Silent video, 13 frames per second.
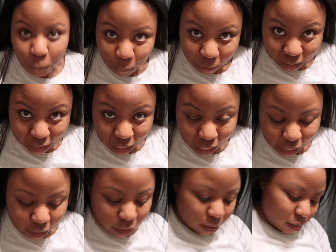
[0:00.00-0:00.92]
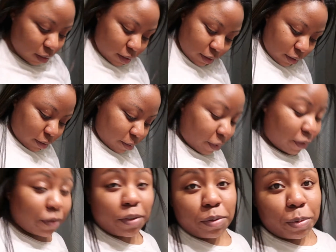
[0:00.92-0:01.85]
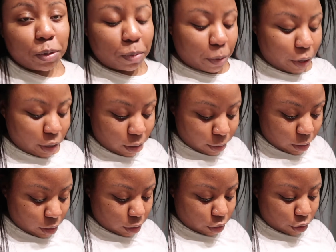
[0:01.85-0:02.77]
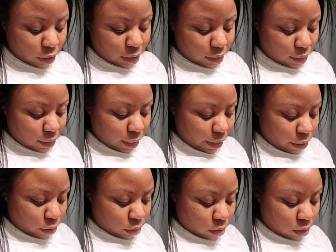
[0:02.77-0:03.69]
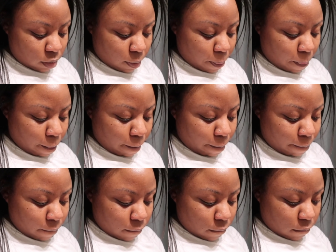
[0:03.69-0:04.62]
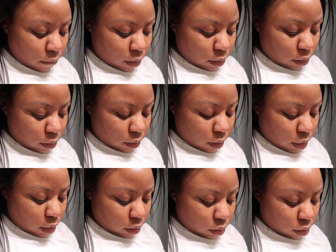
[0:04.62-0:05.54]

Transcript: We're done. Well, for the most part. I'm gonna turn this down to like